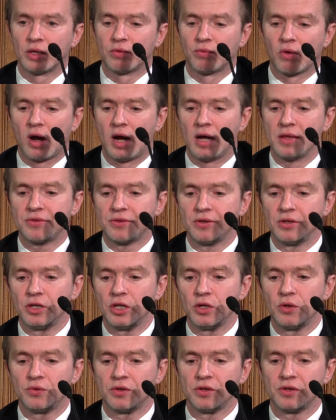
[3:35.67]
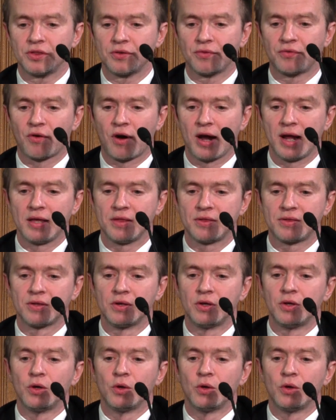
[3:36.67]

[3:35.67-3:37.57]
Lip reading: the riots and uses the phrase,